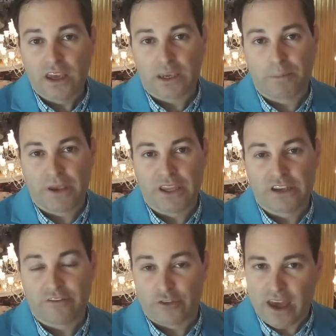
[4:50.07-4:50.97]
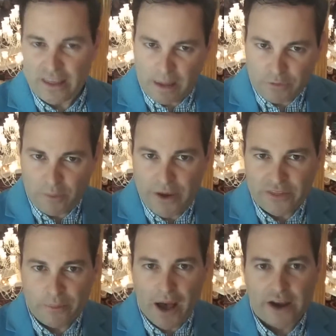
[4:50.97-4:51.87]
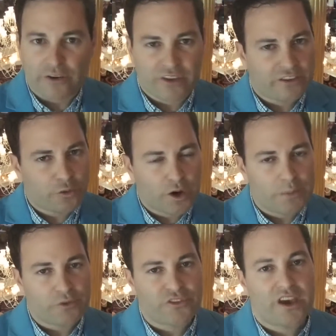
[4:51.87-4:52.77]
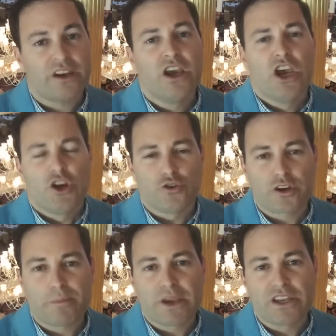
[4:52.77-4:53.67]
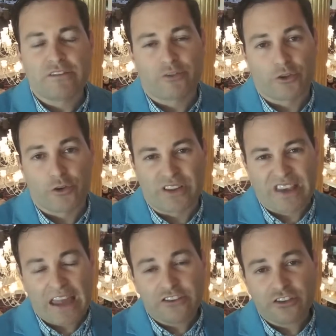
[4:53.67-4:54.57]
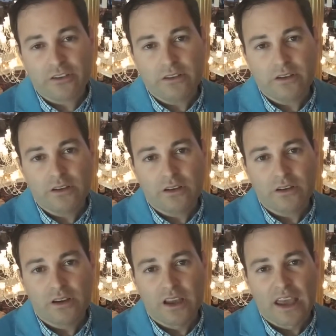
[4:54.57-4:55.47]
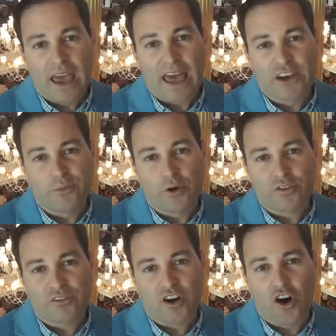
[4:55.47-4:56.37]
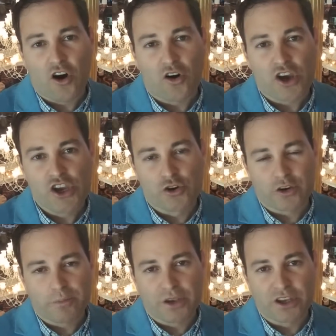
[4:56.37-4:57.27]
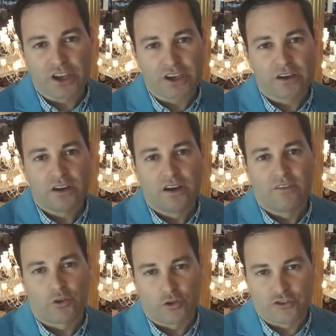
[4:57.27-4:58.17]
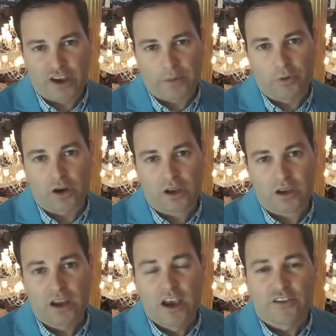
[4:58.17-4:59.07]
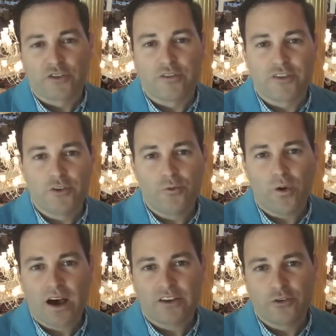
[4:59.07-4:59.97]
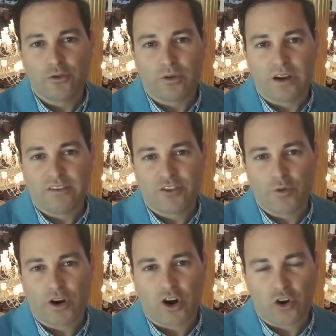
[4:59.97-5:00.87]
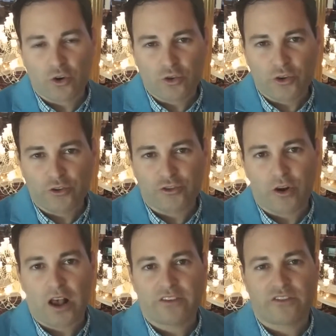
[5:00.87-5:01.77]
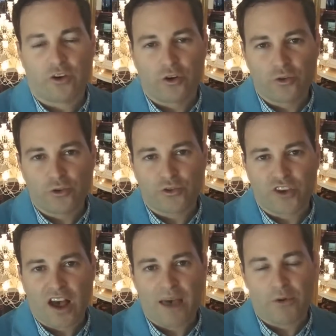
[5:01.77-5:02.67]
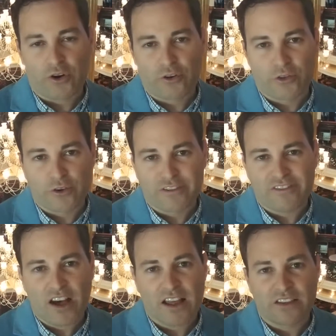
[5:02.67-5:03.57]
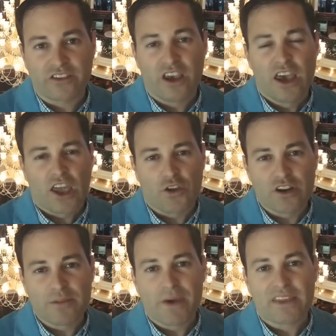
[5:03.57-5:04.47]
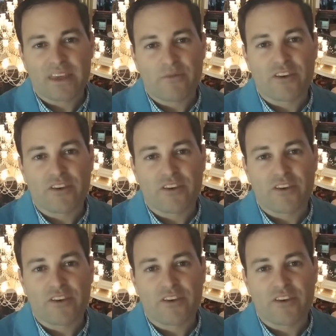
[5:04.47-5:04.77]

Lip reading: competing for that, I'm talking about the buyers, that 20%. You're competing for their attention, and most of all, you're competing for their checkbook. So if you want to earn their trust, earn their time, and earn their funds, you need to make them